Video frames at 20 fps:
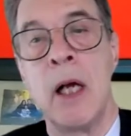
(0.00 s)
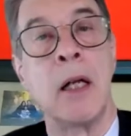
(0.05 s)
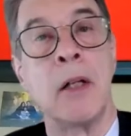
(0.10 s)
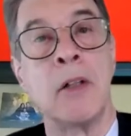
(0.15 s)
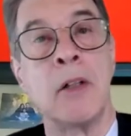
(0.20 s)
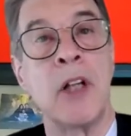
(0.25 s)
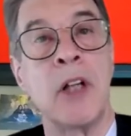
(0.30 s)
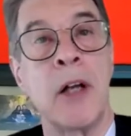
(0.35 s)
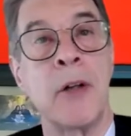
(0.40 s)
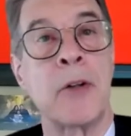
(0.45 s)

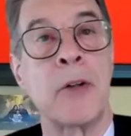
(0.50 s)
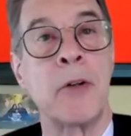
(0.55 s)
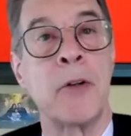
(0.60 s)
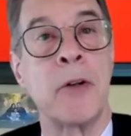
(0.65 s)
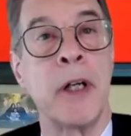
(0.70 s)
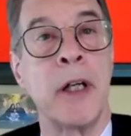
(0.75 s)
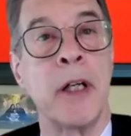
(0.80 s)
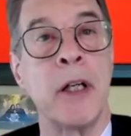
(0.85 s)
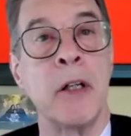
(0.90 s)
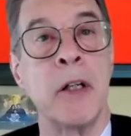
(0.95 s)
Uh, South
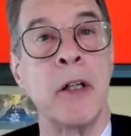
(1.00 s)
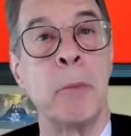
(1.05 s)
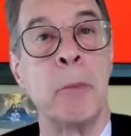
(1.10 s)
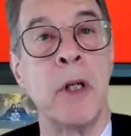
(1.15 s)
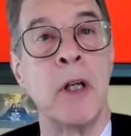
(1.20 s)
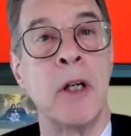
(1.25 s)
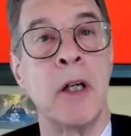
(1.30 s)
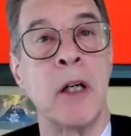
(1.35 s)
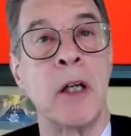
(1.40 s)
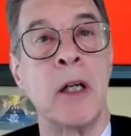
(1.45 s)
Korea and
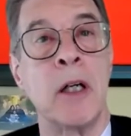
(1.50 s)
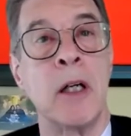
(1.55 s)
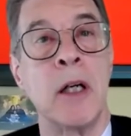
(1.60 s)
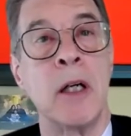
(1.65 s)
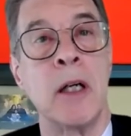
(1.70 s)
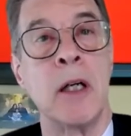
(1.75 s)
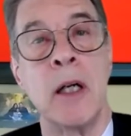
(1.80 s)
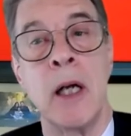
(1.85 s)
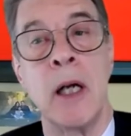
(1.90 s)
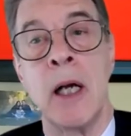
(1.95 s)

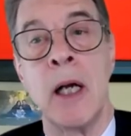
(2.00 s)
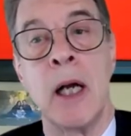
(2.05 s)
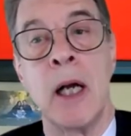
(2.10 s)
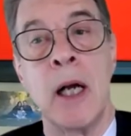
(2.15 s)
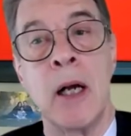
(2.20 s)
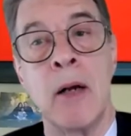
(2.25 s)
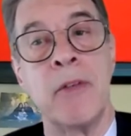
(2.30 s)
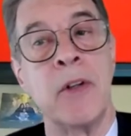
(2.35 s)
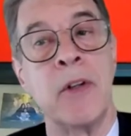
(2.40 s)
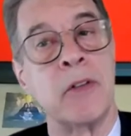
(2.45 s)
America
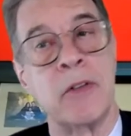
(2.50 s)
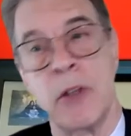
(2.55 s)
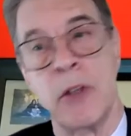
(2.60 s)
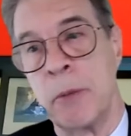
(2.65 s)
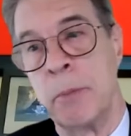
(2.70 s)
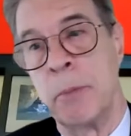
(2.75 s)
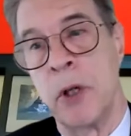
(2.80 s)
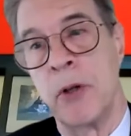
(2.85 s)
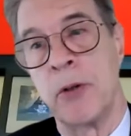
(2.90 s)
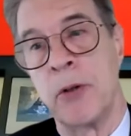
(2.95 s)
obviously
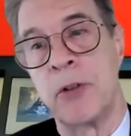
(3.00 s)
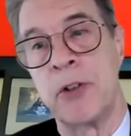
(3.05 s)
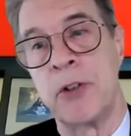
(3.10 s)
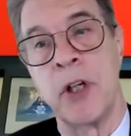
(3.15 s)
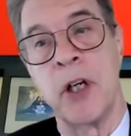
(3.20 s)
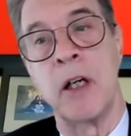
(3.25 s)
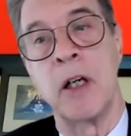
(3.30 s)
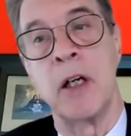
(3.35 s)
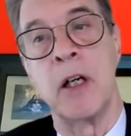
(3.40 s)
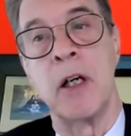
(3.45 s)
both
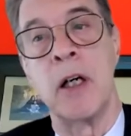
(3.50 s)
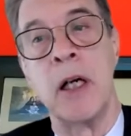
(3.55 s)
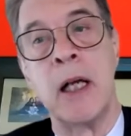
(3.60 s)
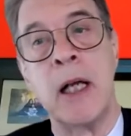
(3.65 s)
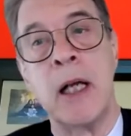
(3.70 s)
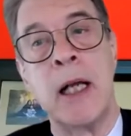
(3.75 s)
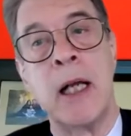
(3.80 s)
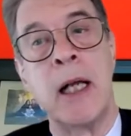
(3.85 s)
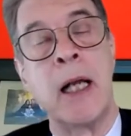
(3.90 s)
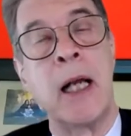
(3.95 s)
share
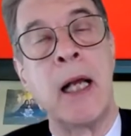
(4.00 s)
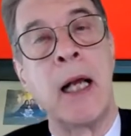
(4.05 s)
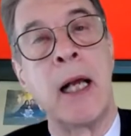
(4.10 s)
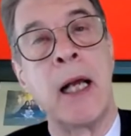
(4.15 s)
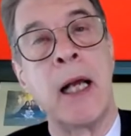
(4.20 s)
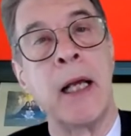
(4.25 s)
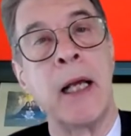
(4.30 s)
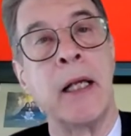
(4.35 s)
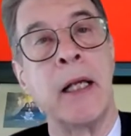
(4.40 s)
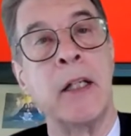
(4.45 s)

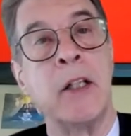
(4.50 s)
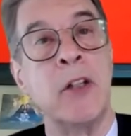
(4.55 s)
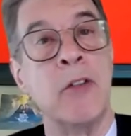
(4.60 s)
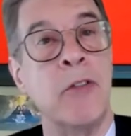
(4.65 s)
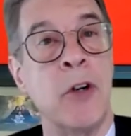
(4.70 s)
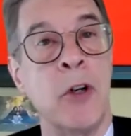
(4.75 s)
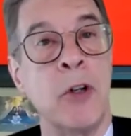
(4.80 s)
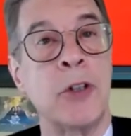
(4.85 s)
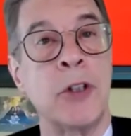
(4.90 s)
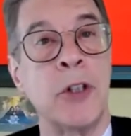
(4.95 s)
a
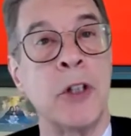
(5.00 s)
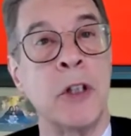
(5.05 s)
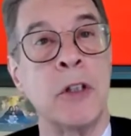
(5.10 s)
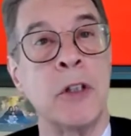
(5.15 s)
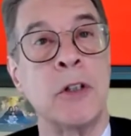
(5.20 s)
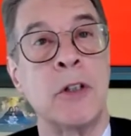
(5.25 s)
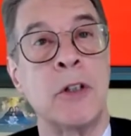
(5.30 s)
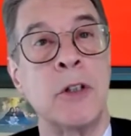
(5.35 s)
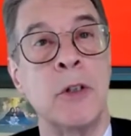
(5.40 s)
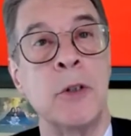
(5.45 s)

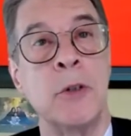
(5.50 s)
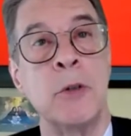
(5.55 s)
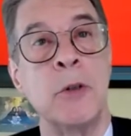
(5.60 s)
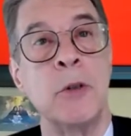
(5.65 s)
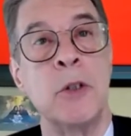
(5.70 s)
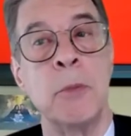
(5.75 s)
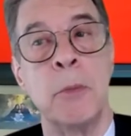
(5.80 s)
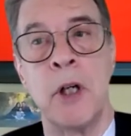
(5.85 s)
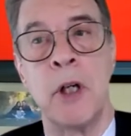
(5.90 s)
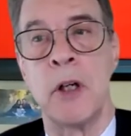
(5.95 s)
devotion to
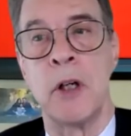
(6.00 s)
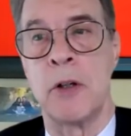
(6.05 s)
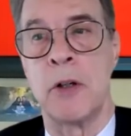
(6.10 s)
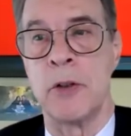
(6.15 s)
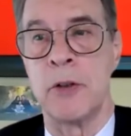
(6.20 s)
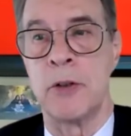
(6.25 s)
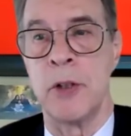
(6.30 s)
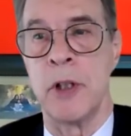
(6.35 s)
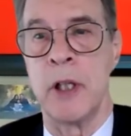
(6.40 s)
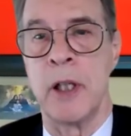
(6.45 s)

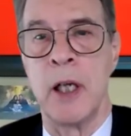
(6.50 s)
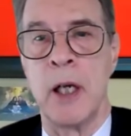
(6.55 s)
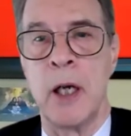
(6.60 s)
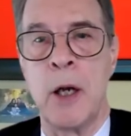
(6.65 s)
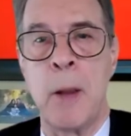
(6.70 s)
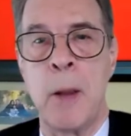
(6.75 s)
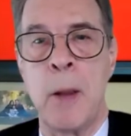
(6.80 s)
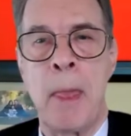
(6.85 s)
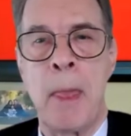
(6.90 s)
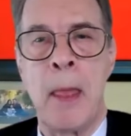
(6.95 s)
democracy,
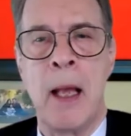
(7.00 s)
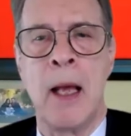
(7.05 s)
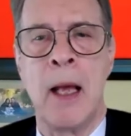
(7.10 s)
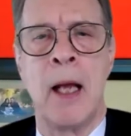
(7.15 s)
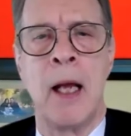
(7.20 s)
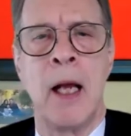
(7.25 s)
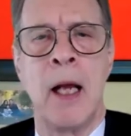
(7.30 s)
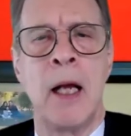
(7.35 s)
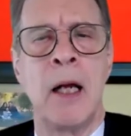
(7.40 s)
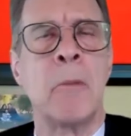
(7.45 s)

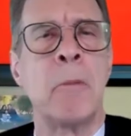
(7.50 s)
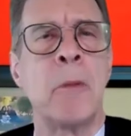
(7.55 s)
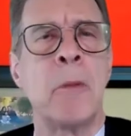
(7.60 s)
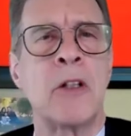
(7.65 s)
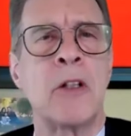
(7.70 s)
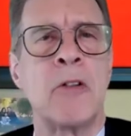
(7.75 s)
but